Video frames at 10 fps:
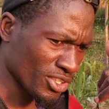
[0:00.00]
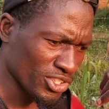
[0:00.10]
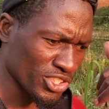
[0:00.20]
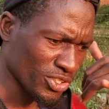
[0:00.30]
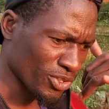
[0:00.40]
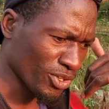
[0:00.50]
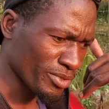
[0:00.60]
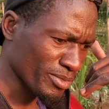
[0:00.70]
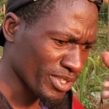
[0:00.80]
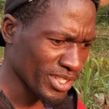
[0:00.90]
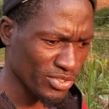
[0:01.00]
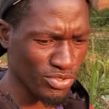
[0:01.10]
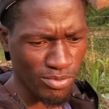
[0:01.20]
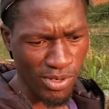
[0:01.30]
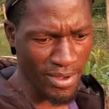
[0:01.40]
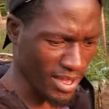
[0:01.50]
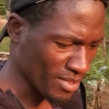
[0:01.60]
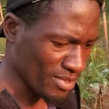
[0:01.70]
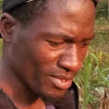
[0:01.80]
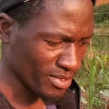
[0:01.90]
she called me, "Hey, Trooper, where are
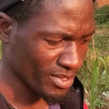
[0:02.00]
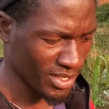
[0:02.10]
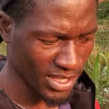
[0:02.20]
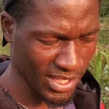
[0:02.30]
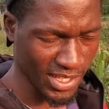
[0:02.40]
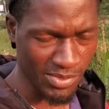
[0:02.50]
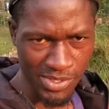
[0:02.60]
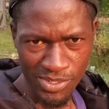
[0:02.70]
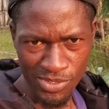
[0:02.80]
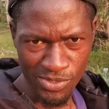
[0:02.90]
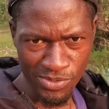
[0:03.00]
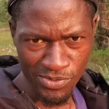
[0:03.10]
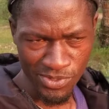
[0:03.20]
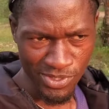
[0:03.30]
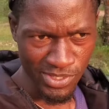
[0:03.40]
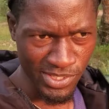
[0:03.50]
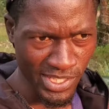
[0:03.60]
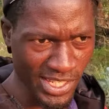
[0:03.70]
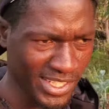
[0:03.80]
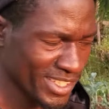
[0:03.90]
you? Can we go to
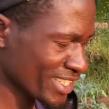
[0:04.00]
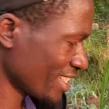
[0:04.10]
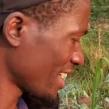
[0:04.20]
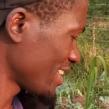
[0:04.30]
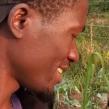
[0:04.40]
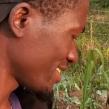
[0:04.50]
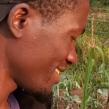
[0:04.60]
Serenity Garden?"